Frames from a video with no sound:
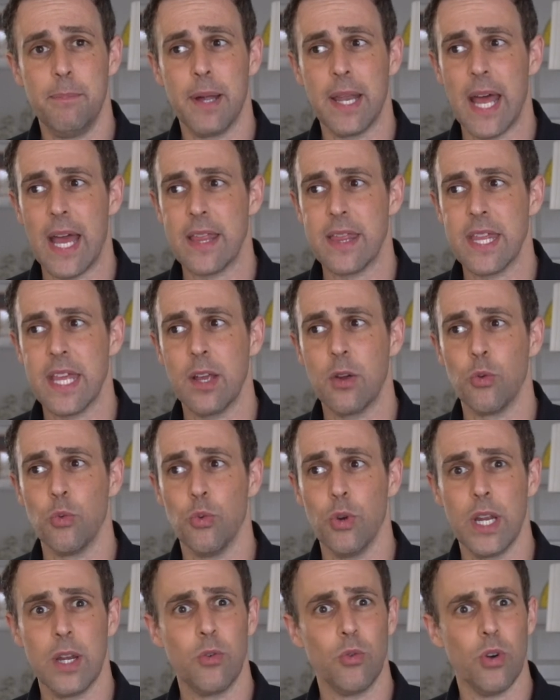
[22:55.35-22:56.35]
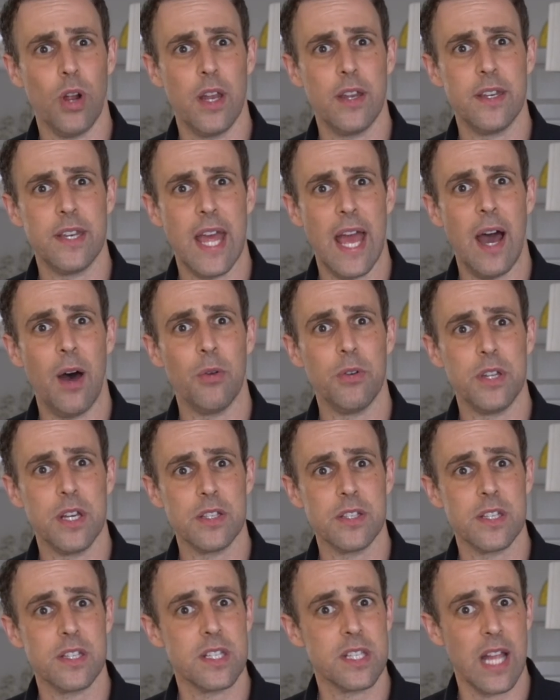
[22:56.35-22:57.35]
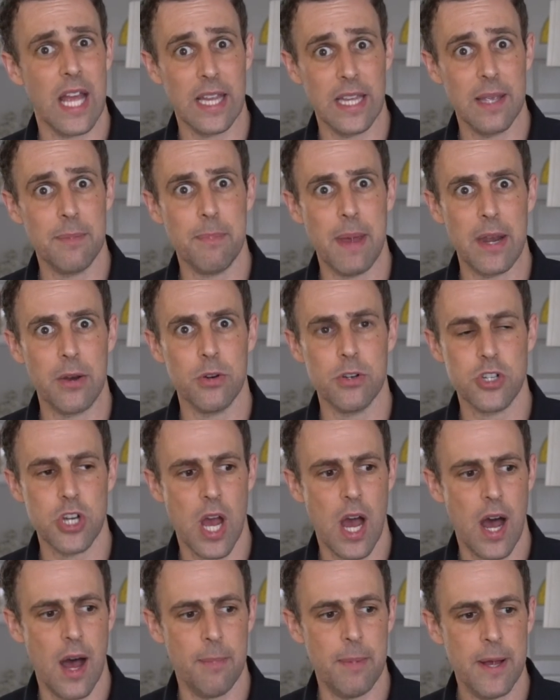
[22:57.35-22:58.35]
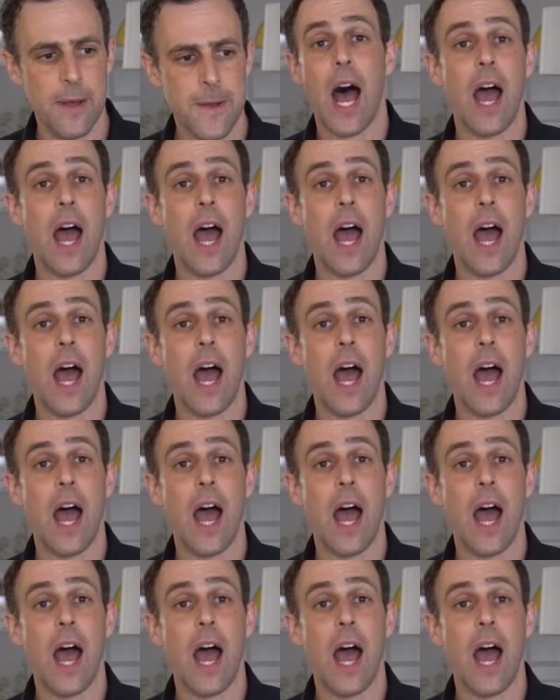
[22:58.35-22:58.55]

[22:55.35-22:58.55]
but I think Rig Rundown does a slightly better job.